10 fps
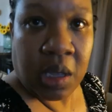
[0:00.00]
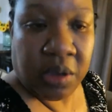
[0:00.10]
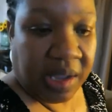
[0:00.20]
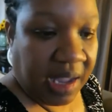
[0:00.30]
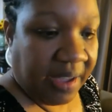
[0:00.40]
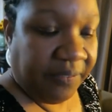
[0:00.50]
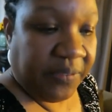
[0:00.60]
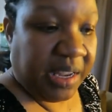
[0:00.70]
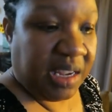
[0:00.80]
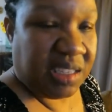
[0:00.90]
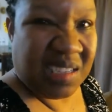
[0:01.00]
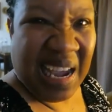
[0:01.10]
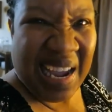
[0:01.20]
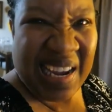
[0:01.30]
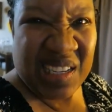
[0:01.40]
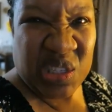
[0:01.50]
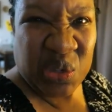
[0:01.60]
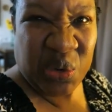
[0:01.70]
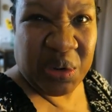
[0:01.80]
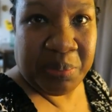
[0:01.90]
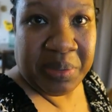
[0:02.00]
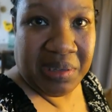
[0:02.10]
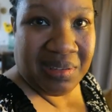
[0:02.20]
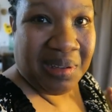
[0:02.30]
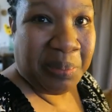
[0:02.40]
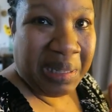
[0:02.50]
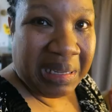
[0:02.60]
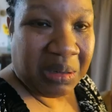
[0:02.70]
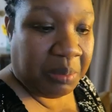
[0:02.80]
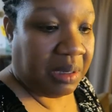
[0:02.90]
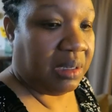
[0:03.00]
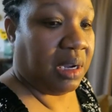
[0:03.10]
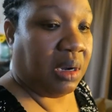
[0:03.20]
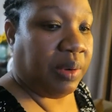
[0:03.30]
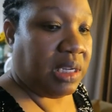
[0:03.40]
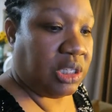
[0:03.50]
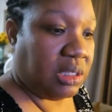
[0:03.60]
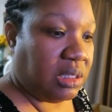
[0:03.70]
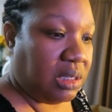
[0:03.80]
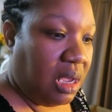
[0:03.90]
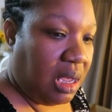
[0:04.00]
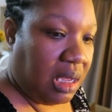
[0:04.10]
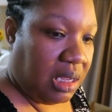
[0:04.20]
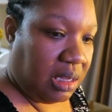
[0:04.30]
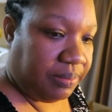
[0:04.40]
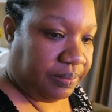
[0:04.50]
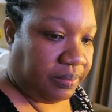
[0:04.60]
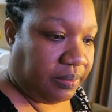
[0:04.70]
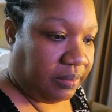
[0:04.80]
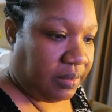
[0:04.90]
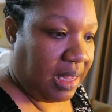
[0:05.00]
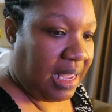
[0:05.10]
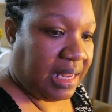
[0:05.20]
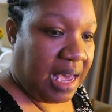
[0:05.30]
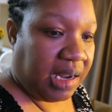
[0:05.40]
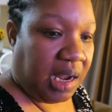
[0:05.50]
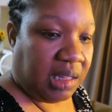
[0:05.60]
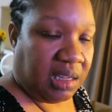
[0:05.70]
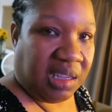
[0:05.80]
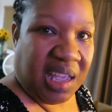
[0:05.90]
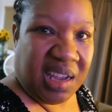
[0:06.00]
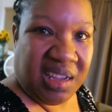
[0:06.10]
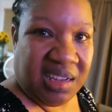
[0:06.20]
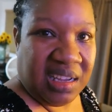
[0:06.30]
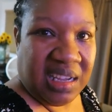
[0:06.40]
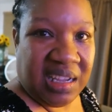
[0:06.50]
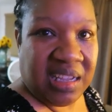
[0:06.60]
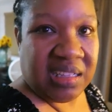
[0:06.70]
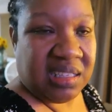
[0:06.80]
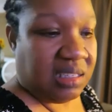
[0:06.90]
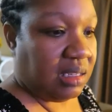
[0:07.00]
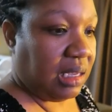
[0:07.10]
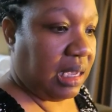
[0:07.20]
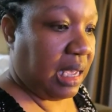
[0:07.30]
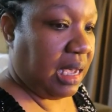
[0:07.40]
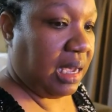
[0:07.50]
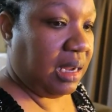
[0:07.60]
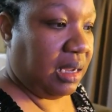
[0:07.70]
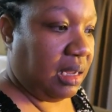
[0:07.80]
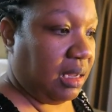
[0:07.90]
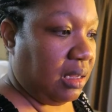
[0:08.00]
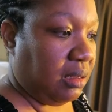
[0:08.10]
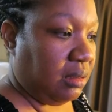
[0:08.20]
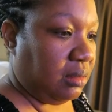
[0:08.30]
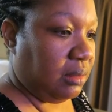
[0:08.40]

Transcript: Okay, I finished kind of sort of putting up a little bit of decorations. Um, now that I look at it, it's kind of,